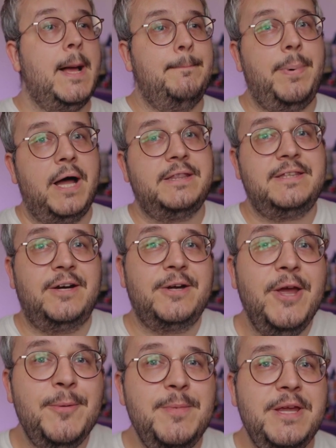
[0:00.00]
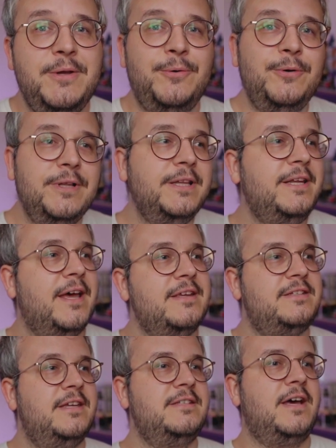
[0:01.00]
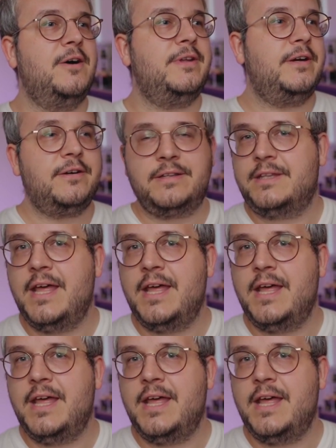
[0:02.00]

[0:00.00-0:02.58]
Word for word: But there could be really nice things out there